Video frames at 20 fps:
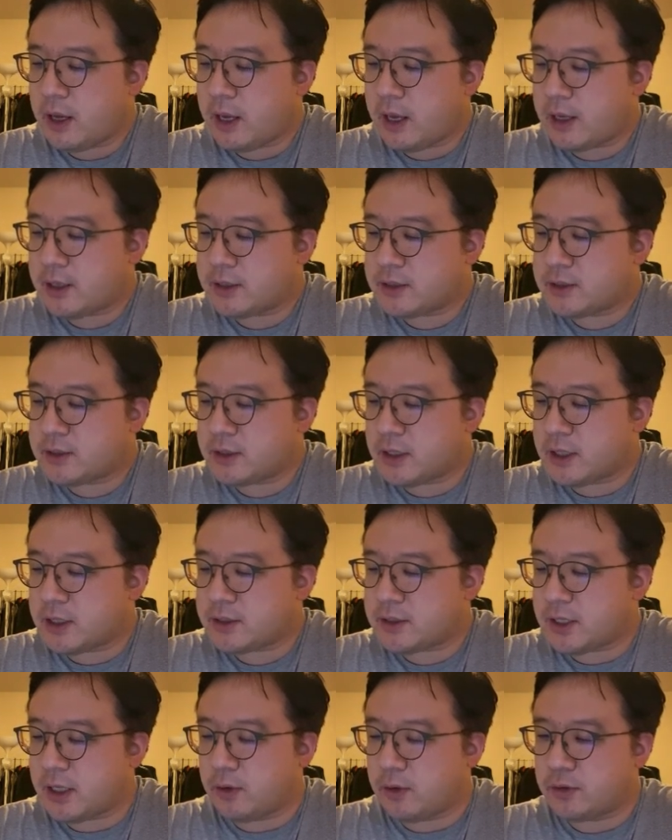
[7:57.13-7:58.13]
x
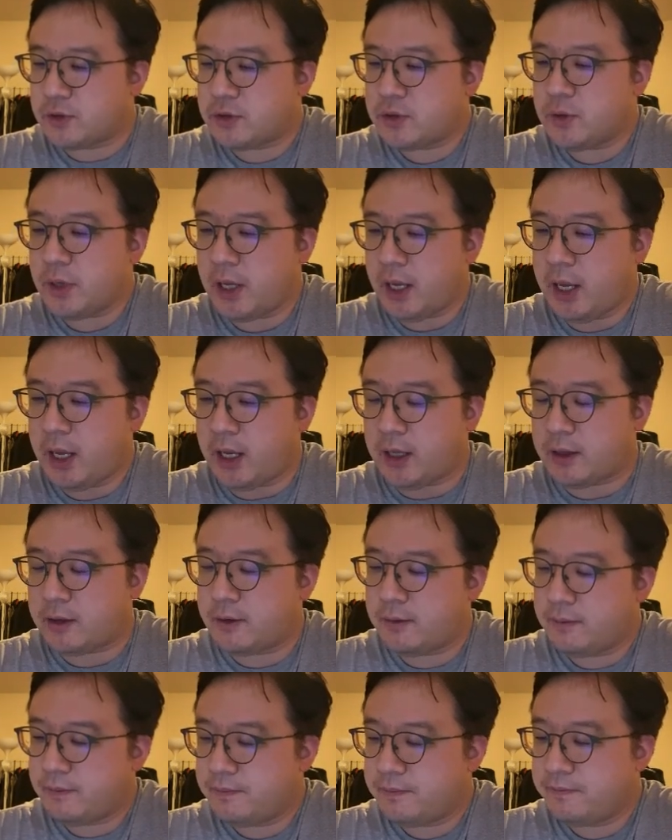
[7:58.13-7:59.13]
is equal to
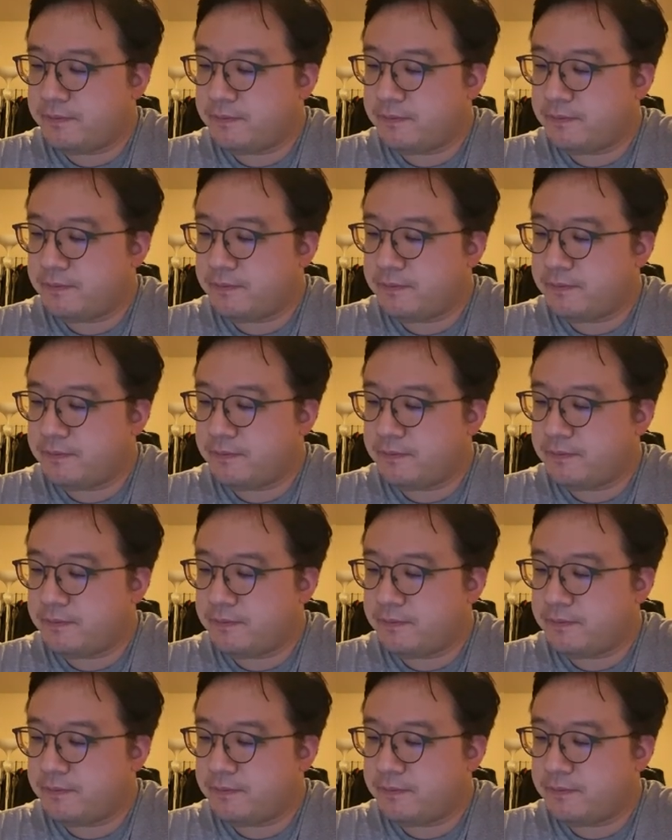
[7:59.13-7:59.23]
8.